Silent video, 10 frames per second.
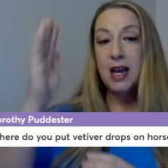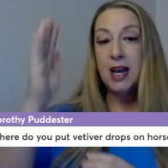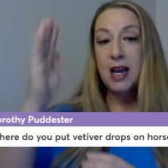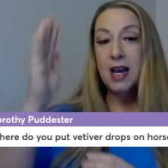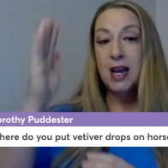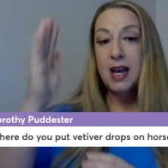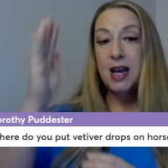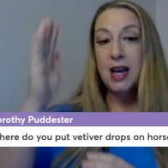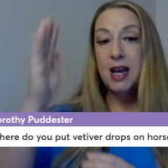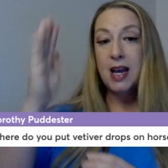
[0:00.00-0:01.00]
and then just
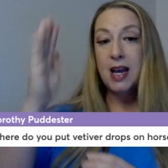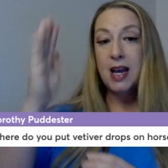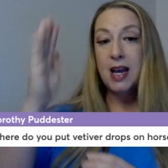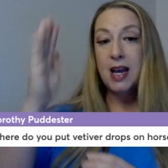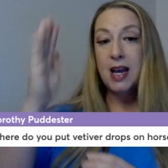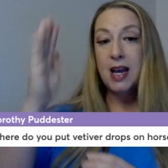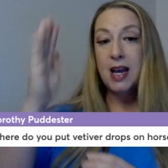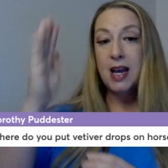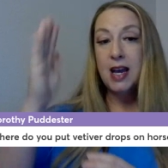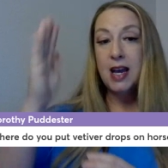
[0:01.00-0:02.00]
rub their forehead with
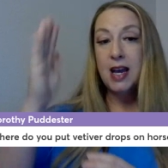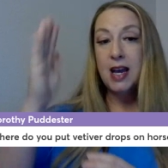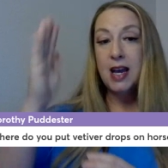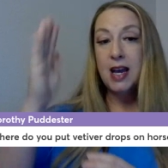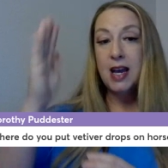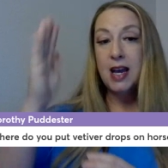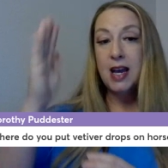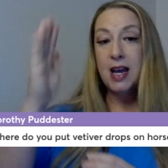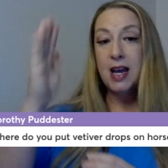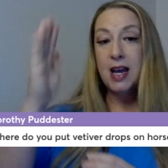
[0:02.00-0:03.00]
it. So there's an
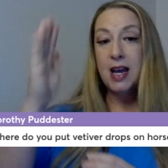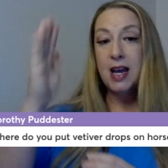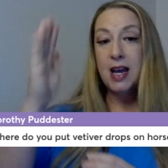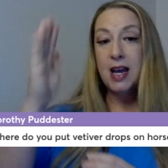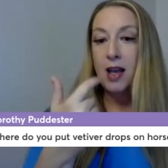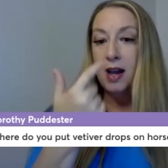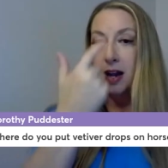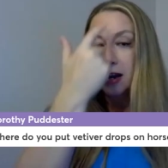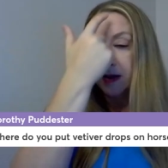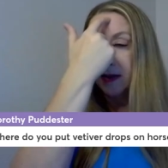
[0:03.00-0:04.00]
acupuncture point
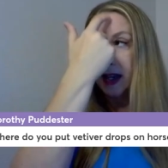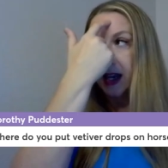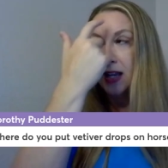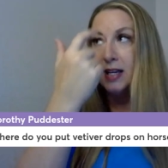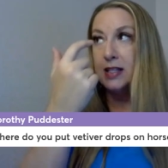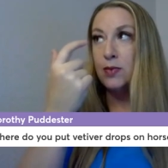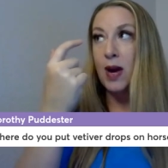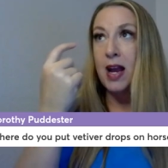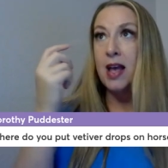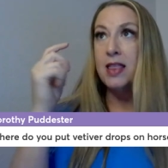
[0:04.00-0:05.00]
um, that is
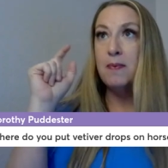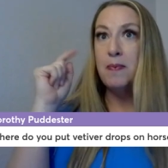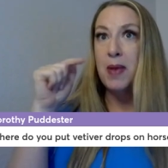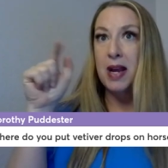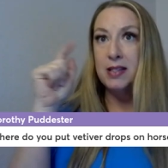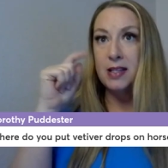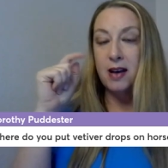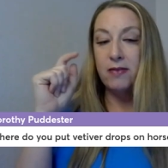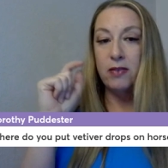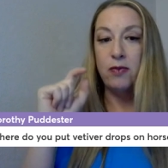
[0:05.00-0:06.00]
right at the base
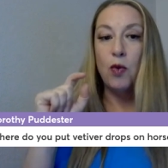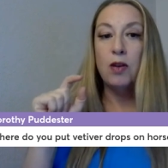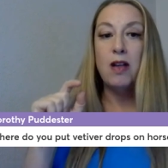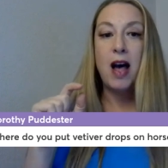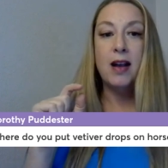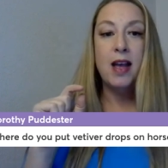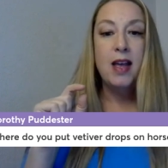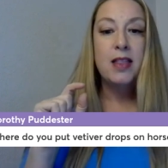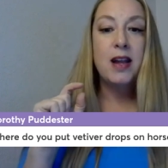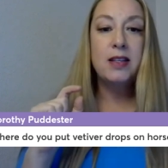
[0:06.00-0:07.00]
of the forelock
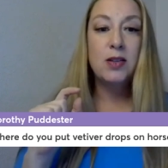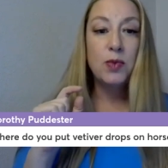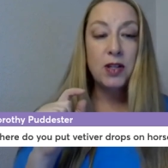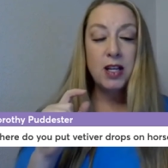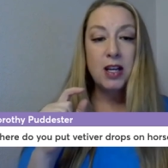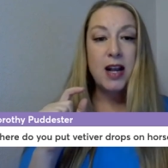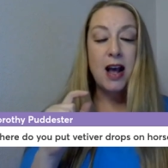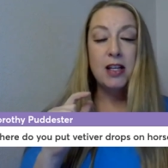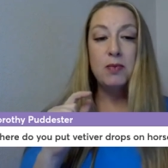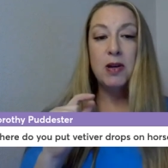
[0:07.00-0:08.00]
that is a really good
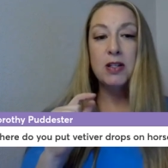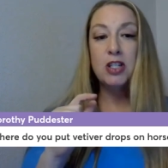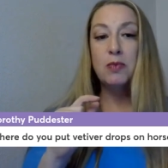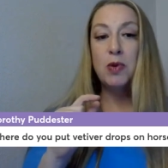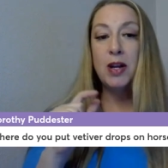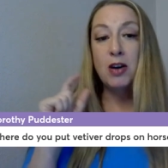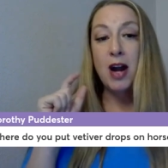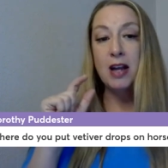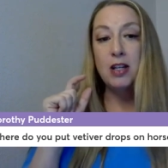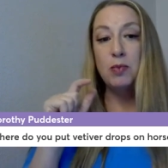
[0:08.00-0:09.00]
acupuncture point or
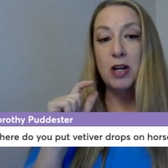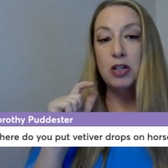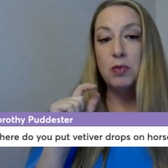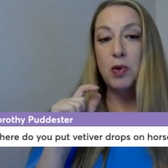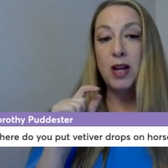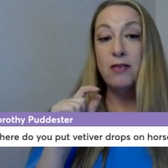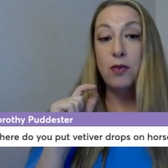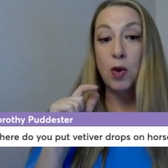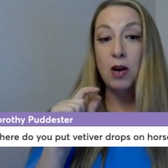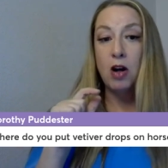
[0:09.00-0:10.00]
acupressure point
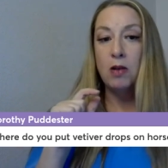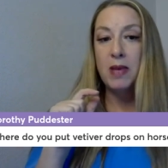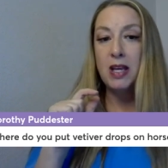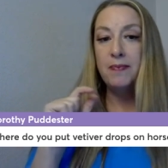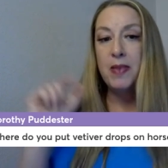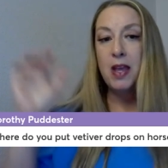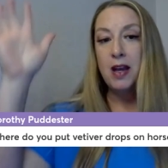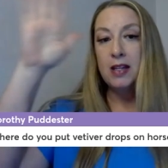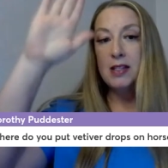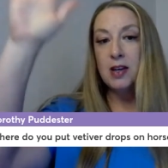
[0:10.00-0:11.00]
for calming.
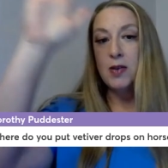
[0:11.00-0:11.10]
And